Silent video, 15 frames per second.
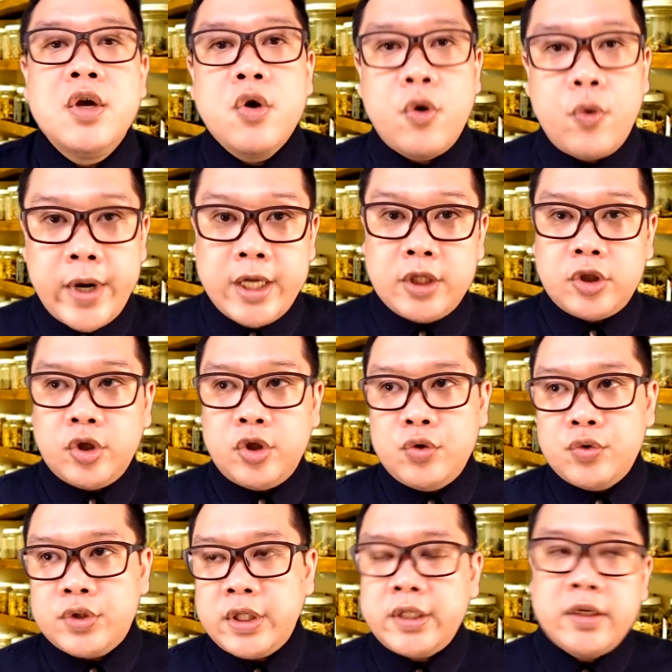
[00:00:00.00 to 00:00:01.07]
When to
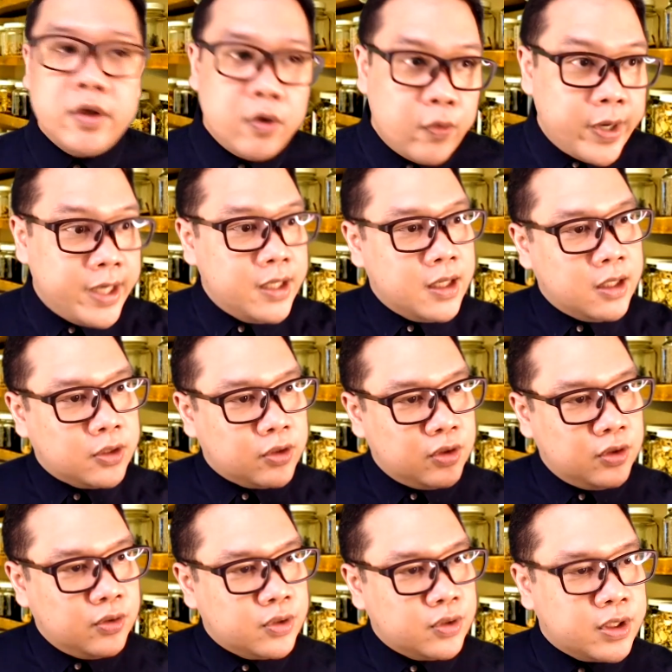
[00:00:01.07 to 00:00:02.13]
use it? When not to
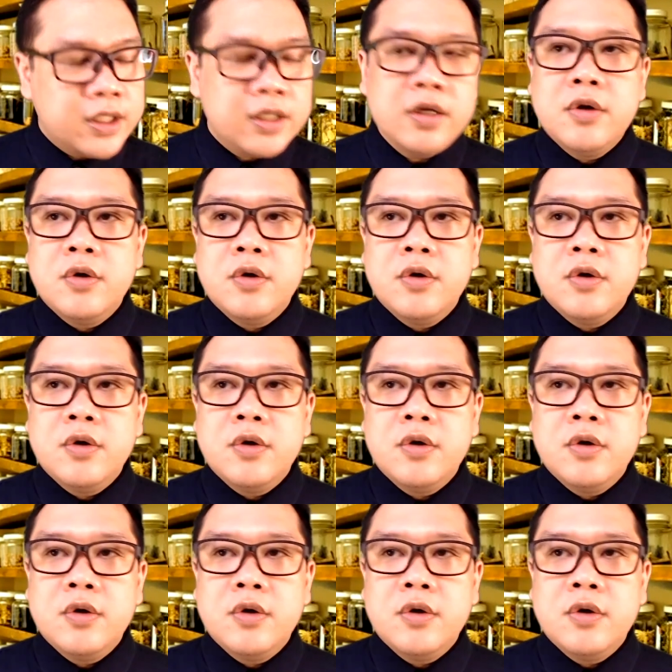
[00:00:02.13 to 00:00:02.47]
use it?